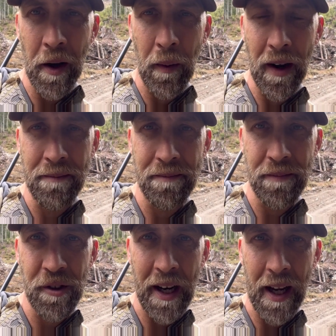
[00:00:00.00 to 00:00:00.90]
away,
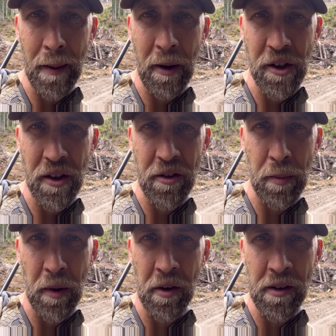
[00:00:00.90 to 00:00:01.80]
checking a bunch of the
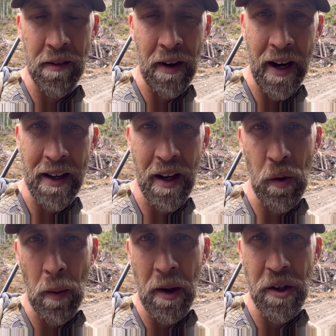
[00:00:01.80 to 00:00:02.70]
spurs. I've hiked into
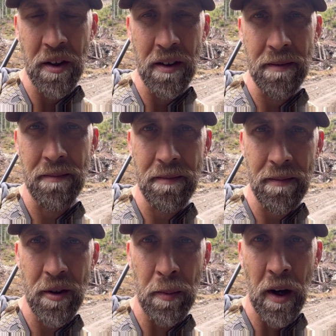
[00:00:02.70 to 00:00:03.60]
a bunch of
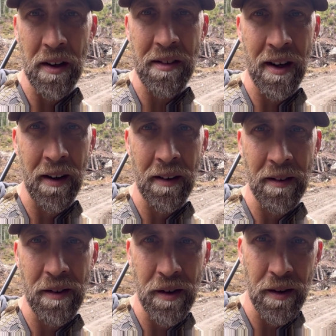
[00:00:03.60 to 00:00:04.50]
spots here and
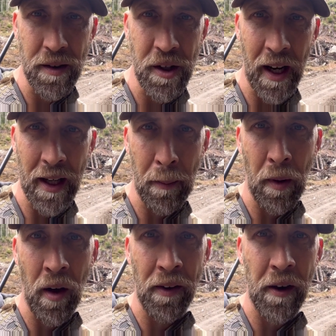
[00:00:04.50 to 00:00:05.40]
checked up
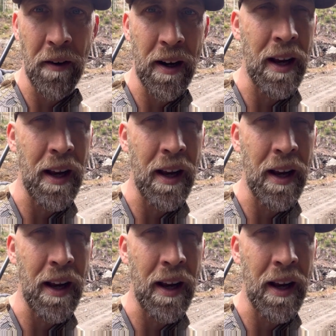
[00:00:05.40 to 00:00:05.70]
along the creek